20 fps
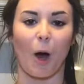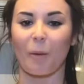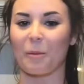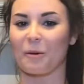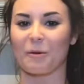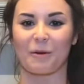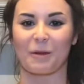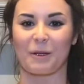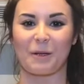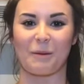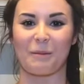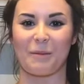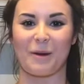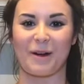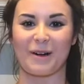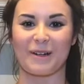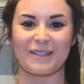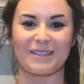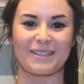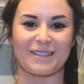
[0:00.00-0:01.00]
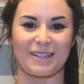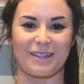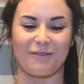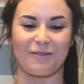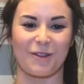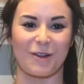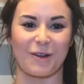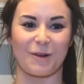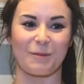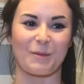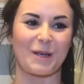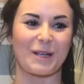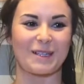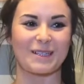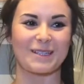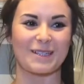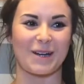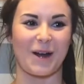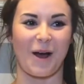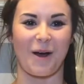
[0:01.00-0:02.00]
I'll be really embarrassed if they're being
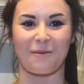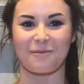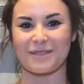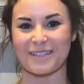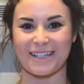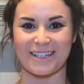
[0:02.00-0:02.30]
snobs